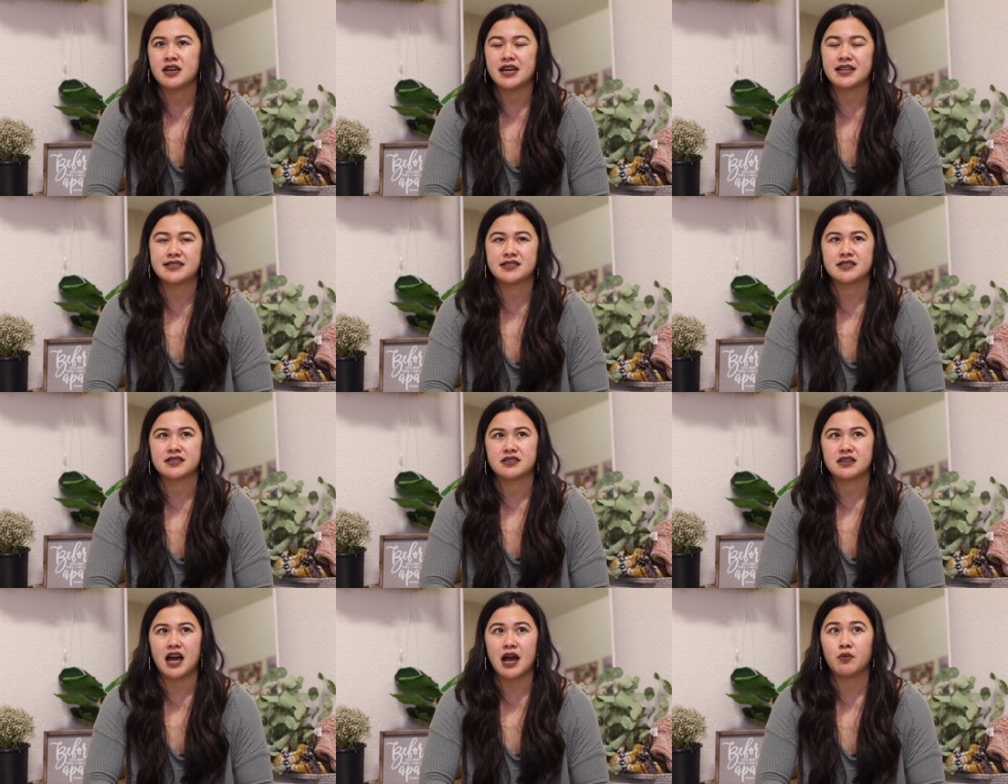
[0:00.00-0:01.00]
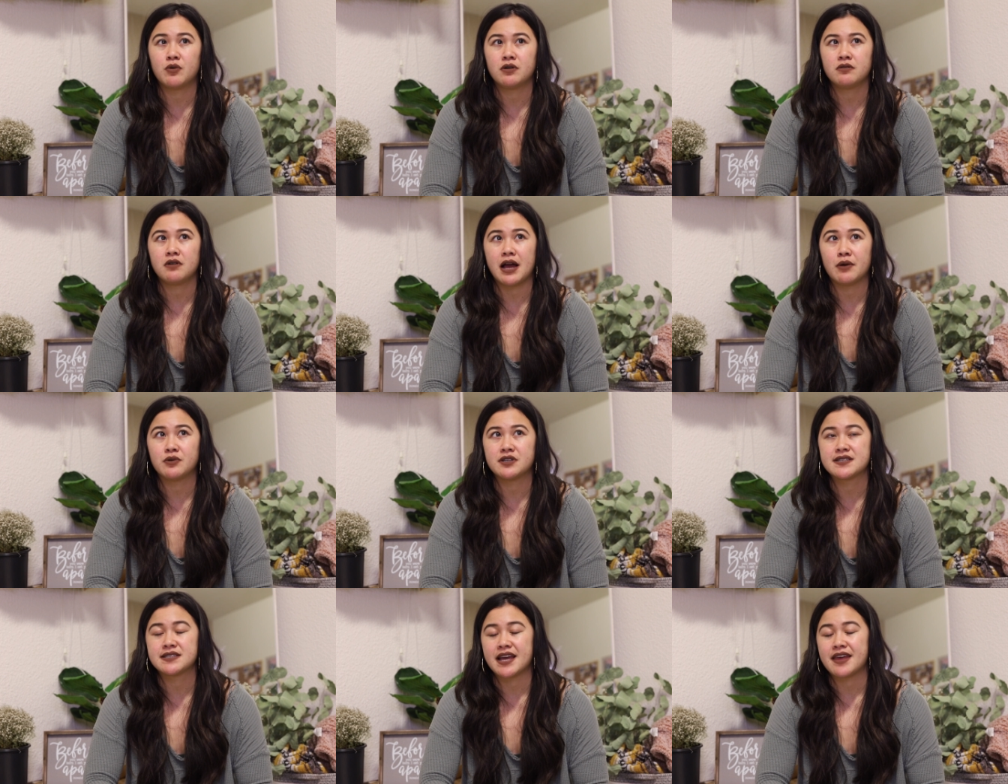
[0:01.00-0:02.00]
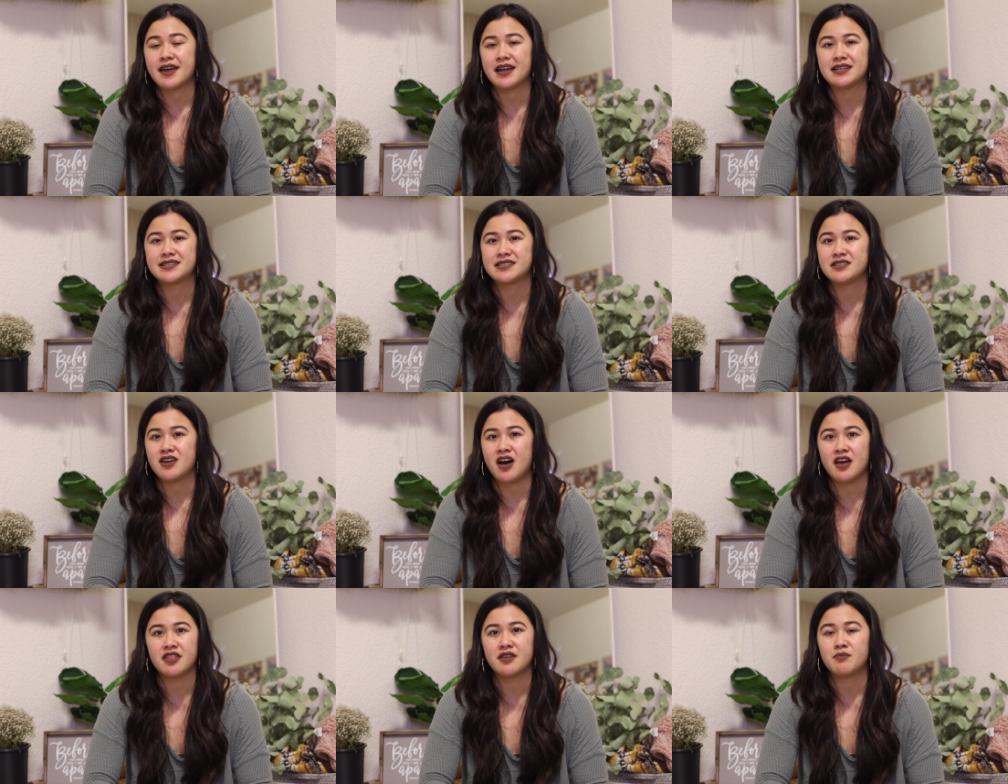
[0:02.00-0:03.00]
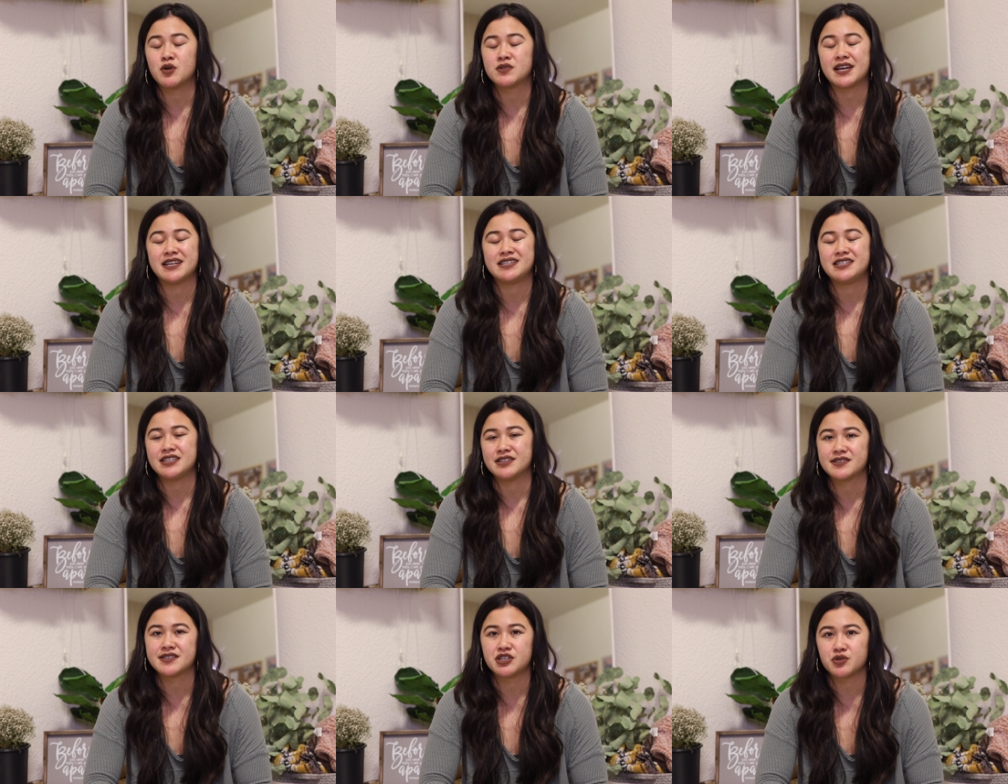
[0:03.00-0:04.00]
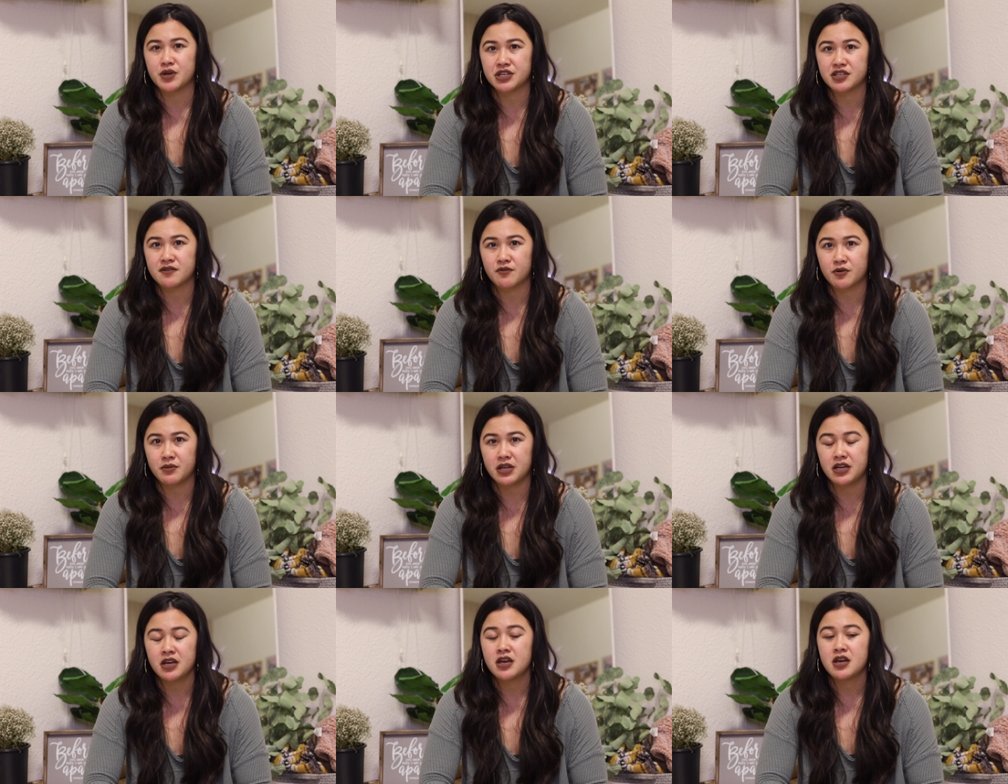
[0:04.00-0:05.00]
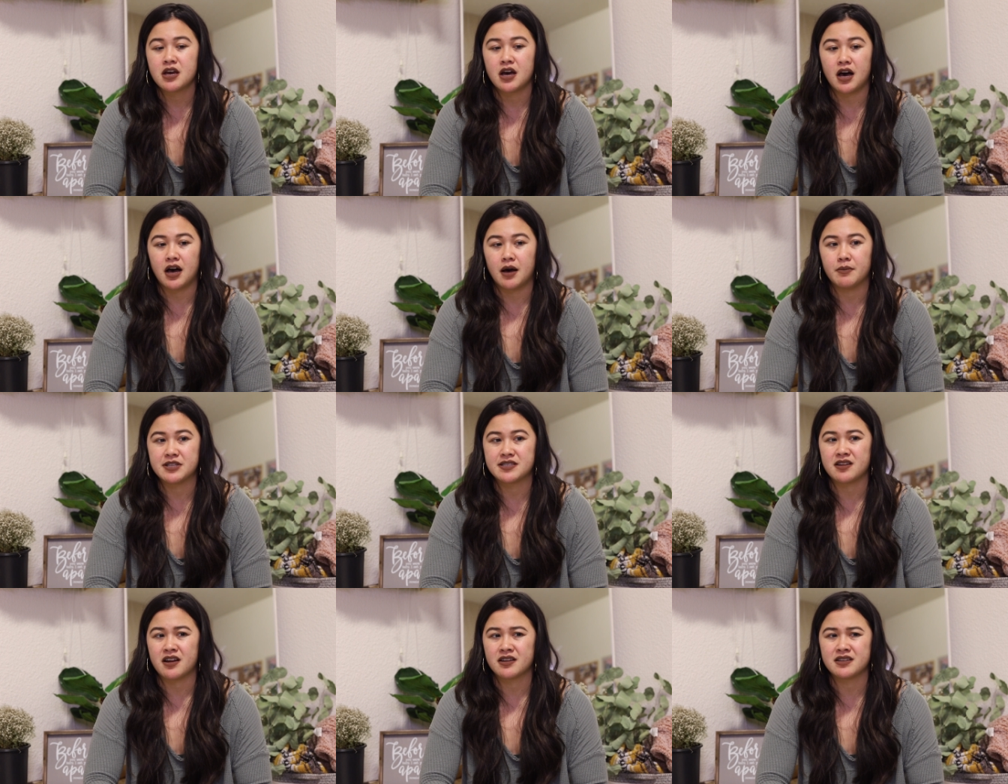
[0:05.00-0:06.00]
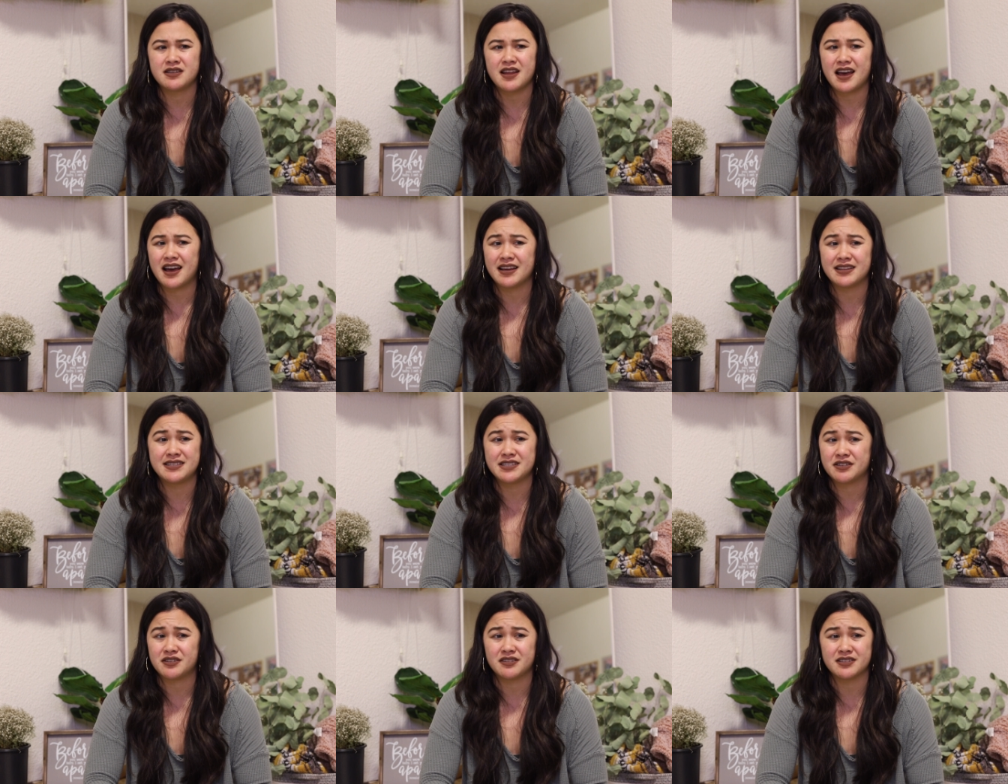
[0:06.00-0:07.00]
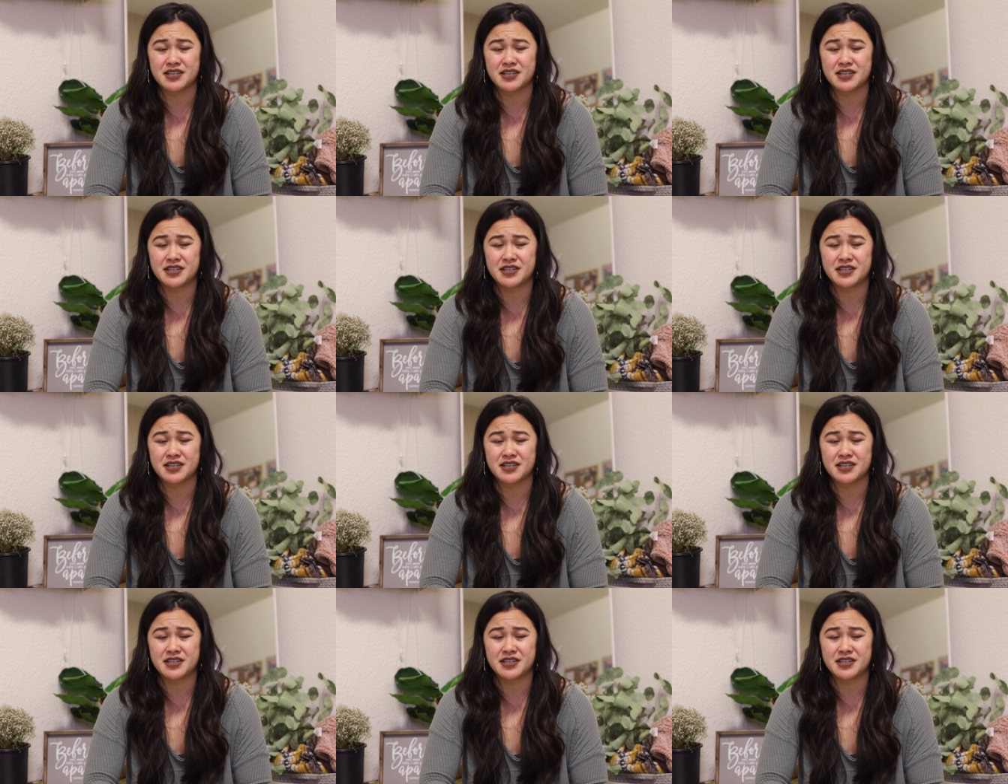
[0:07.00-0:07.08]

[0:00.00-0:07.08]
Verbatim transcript: it's I won't I will say that it's not the most ideal situation for me um, it's not an ideal